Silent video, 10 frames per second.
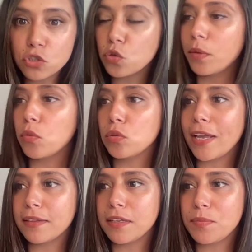So it will
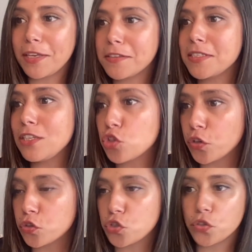likely be a
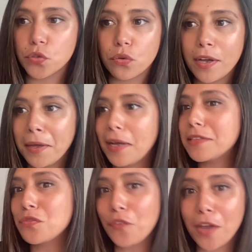teacher to
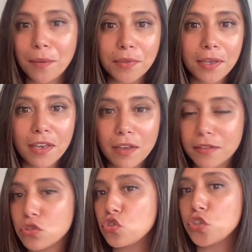its family,
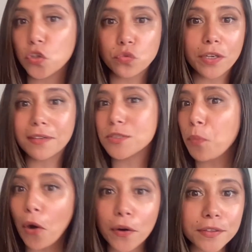its children, its
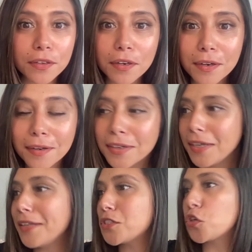partner,
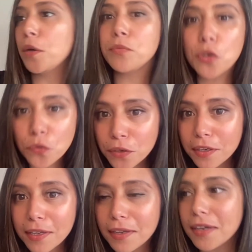its
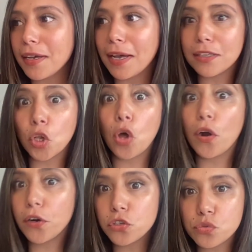community at
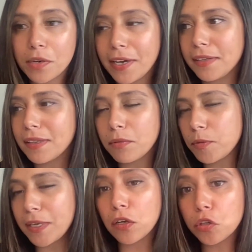large, right? That would
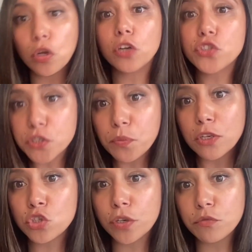be a large
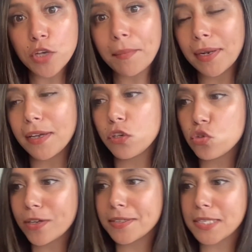expression of Gemini.
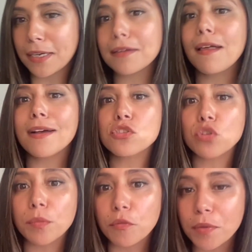Usually it's like a
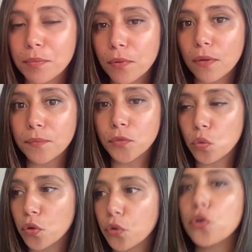classroom of people
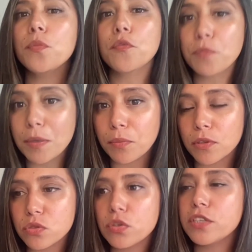or a group of
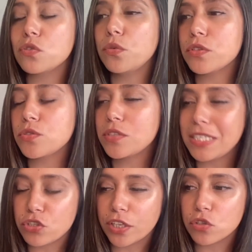people. It's who it's
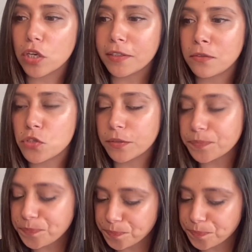teaching and talking to.